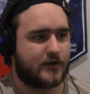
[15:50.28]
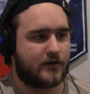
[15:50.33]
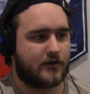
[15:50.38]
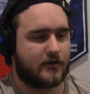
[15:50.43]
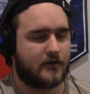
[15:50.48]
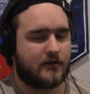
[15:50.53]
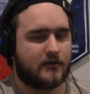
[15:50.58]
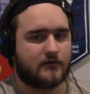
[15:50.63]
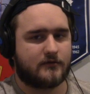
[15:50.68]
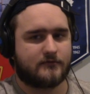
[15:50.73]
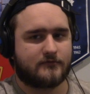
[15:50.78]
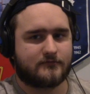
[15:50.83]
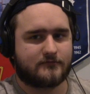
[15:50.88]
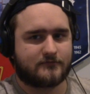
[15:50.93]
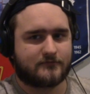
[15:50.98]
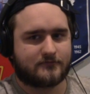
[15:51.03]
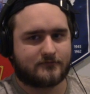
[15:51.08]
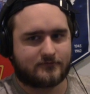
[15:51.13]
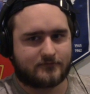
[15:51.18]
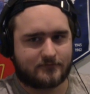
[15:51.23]
you're
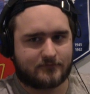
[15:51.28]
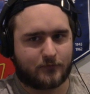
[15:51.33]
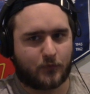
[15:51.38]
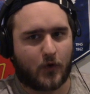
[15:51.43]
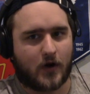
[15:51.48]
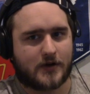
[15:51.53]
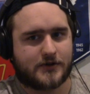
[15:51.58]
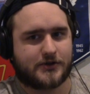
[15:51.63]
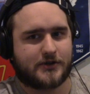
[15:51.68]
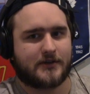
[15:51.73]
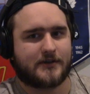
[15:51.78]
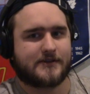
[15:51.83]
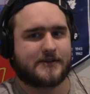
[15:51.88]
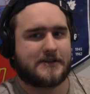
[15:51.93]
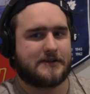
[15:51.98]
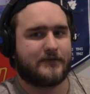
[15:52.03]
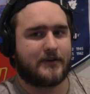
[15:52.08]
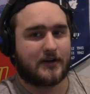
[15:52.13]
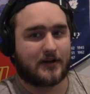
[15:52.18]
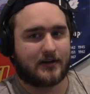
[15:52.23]
watching it on
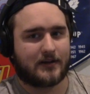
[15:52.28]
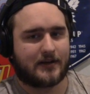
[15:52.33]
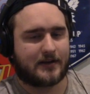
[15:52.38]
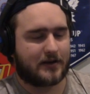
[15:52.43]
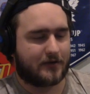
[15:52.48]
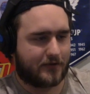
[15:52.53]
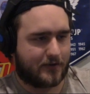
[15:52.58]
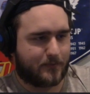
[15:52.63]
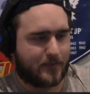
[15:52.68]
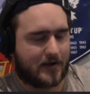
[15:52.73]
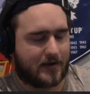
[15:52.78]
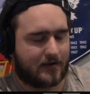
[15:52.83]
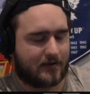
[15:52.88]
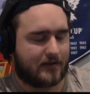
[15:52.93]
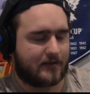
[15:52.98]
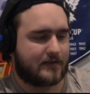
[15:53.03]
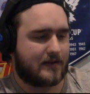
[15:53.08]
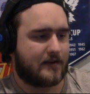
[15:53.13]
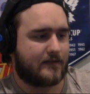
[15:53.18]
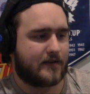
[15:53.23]
TV, and I like how they made it
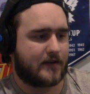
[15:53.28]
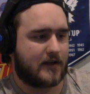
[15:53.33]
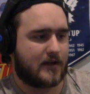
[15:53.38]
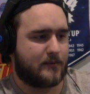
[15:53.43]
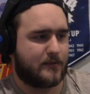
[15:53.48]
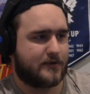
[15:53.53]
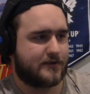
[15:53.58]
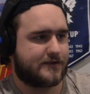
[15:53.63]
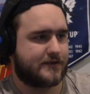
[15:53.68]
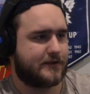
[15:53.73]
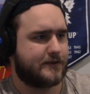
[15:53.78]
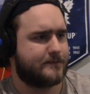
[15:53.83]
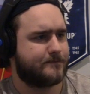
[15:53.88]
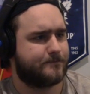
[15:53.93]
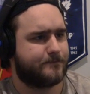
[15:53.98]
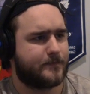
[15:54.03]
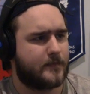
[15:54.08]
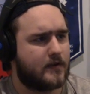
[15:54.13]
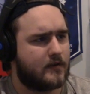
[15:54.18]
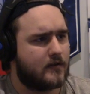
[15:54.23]
like that in the game. You'll see.
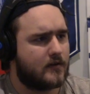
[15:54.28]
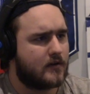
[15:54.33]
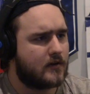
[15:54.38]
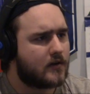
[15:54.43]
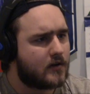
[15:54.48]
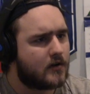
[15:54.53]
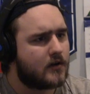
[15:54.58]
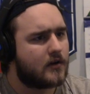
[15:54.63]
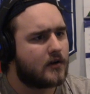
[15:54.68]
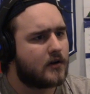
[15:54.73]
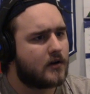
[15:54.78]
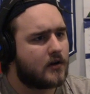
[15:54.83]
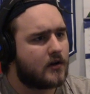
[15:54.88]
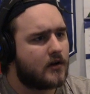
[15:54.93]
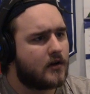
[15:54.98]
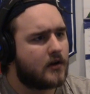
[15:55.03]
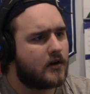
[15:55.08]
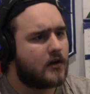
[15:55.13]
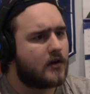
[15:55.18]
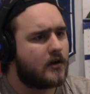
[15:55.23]

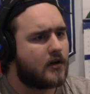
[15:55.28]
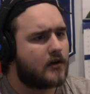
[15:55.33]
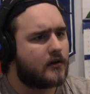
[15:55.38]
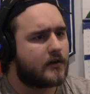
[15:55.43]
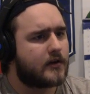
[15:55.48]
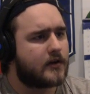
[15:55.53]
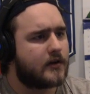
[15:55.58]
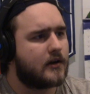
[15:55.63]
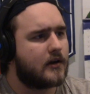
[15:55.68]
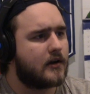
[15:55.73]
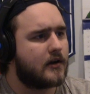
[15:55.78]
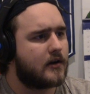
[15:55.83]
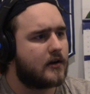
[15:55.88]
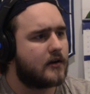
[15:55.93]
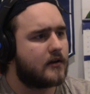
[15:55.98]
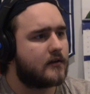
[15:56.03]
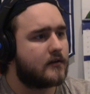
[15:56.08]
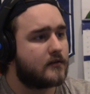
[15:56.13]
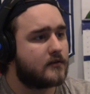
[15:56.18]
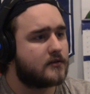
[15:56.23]
Okay.
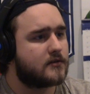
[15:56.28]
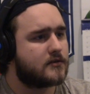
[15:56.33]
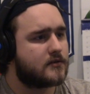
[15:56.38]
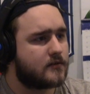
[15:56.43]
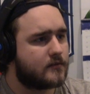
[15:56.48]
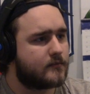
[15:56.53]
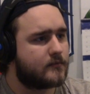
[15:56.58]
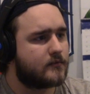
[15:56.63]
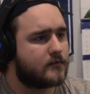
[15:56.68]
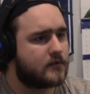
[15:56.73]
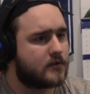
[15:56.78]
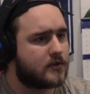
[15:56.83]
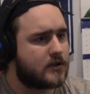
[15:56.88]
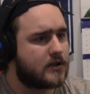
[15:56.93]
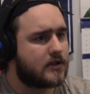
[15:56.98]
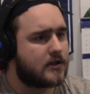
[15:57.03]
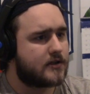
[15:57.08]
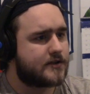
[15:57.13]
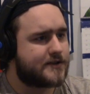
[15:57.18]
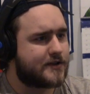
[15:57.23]

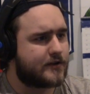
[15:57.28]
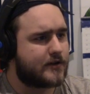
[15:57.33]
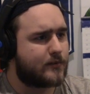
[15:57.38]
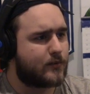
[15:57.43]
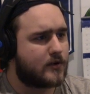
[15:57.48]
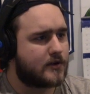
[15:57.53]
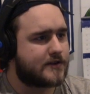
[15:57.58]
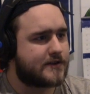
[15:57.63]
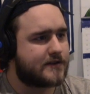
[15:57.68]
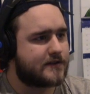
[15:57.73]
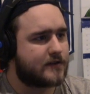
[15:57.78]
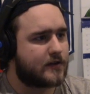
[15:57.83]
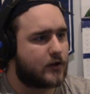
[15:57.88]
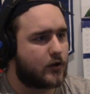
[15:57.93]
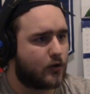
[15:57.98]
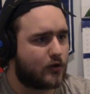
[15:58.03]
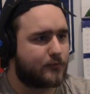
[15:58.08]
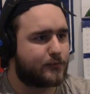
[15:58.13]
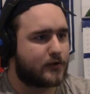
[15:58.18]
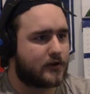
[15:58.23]
So he wants
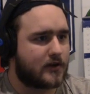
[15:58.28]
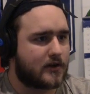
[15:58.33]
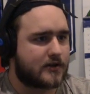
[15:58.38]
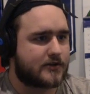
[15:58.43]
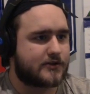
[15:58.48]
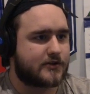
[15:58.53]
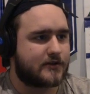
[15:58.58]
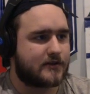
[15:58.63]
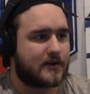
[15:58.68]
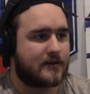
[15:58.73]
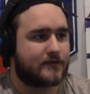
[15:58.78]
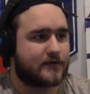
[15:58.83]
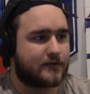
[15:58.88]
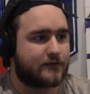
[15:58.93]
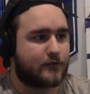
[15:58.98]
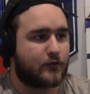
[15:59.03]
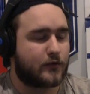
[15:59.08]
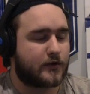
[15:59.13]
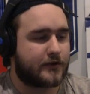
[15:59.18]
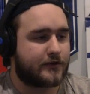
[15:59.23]
goal production after
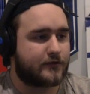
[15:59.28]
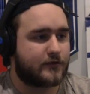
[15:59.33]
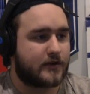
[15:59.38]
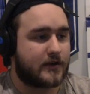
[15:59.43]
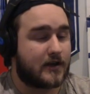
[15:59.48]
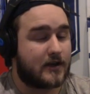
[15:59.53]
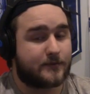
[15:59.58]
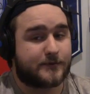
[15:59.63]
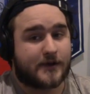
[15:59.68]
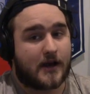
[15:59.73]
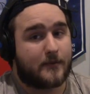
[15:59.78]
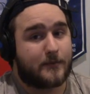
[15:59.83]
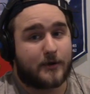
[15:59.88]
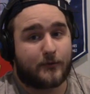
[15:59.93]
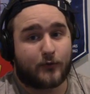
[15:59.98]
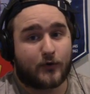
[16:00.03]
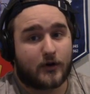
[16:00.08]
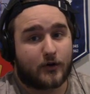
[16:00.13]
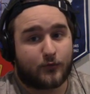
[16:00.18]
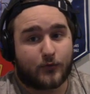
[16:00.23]
43 games. I mean,
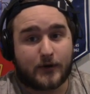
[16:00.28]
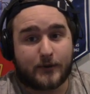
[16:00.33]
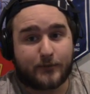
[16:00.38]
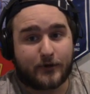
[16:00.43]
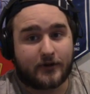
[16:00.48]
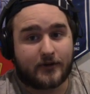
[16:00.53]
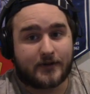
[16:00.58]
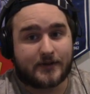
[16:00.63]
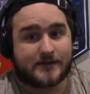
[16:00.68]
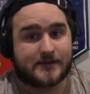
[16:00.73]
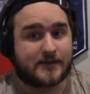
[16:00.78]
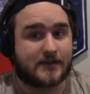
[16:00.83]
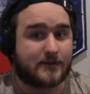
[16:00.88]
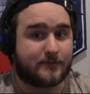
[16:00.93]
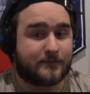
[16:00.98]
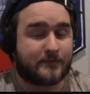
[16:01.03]
we're a rebuilding team.